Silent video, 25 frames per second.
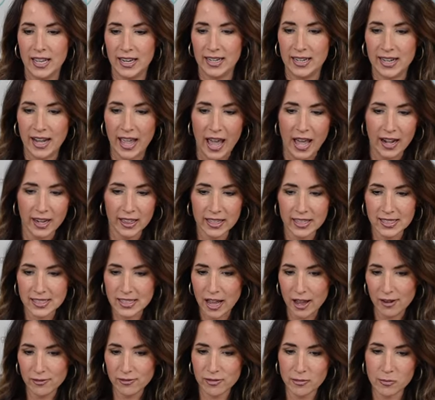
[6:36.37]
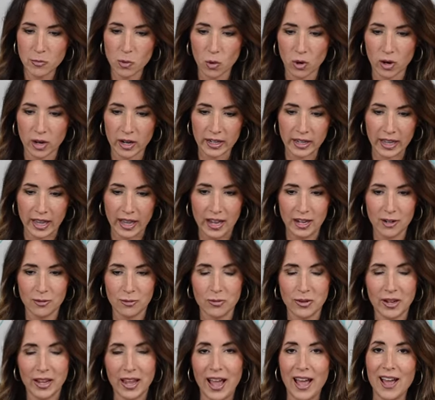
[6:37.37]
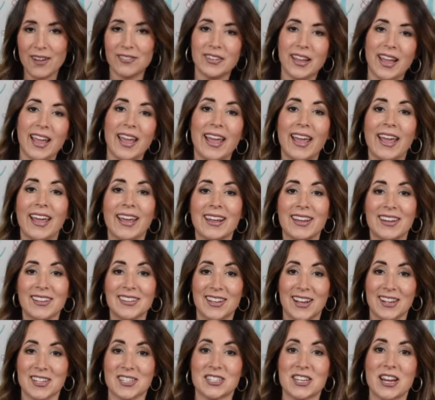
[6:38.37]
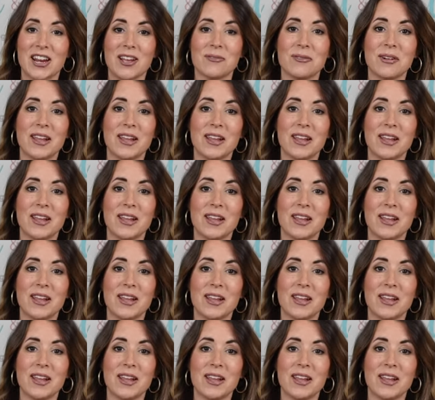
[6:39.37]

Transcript: Natalie's on from Oregon. We have a good launch today.